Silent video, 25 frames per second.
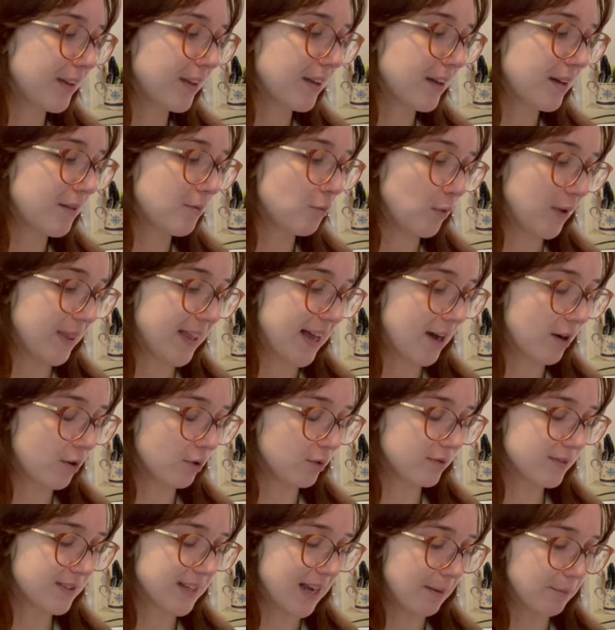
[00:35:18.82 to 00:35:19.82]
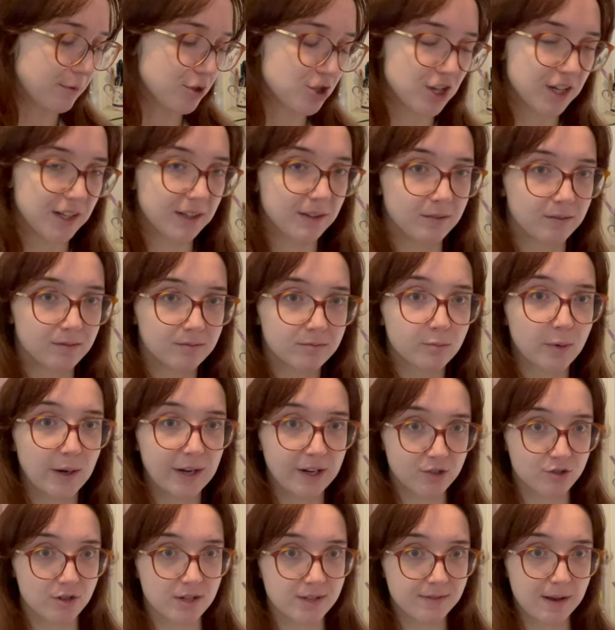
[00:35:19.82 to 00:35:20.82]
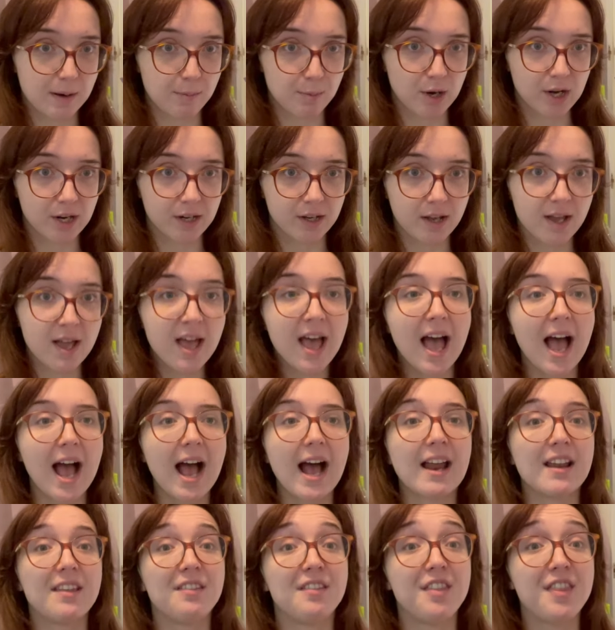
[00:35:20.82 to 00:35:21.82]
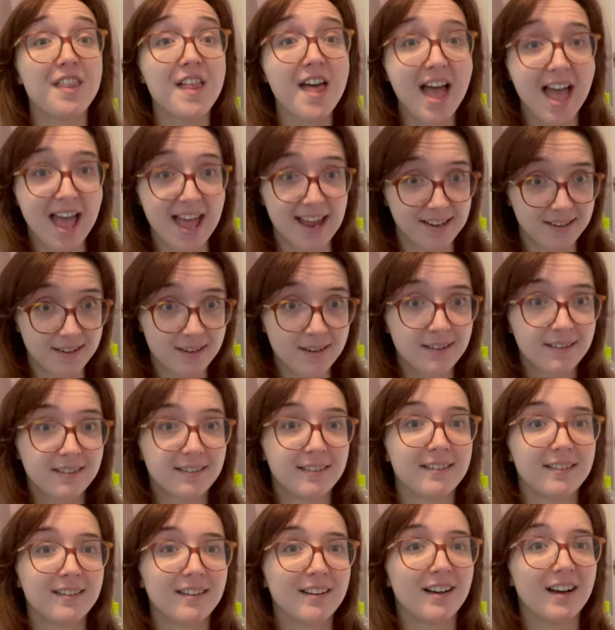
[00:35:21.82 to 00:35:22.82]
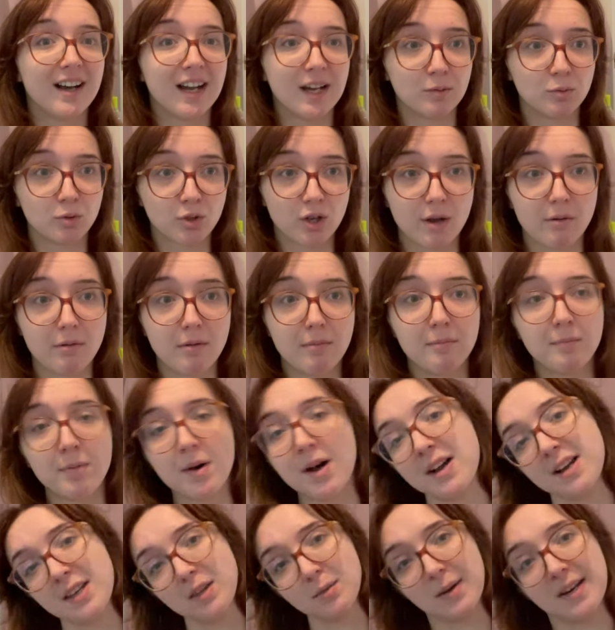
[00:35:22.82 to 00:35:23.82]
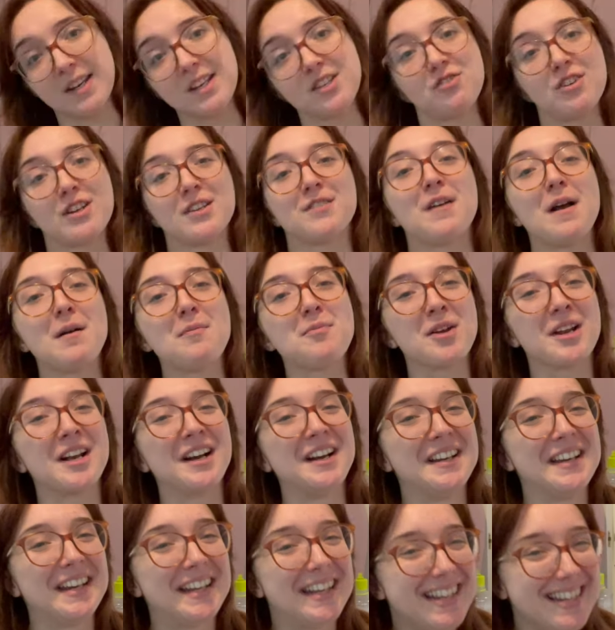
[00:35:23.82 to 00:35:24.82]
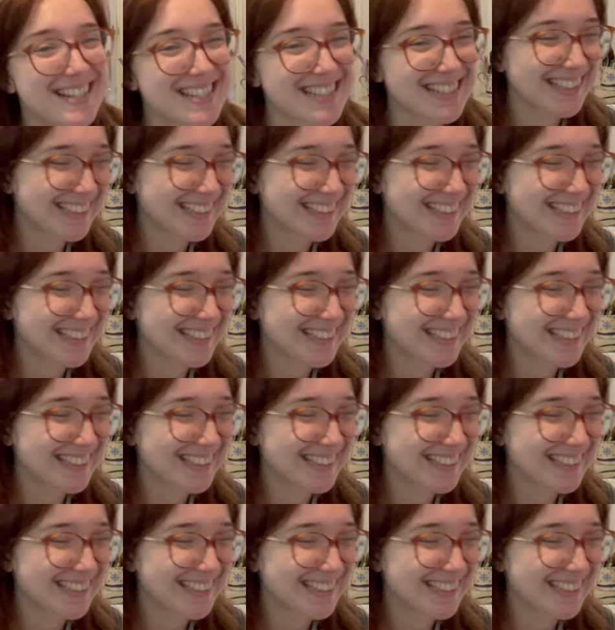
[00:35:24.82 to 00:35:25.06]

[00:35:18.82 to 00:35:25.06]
without damaging wedding dress fabric. And then I will go and buy the wedding dress fabric I need.